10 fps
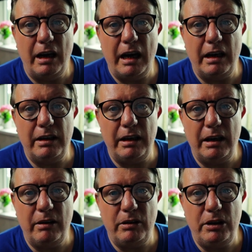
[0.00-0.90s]
and
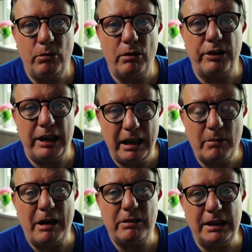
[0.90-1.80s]
it, you will think
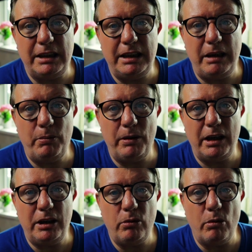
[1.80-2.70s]
about it
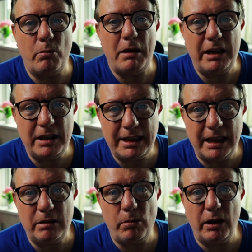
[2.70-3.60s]
deeply, you will
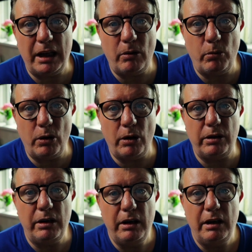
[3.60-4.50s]
meditate upon that word,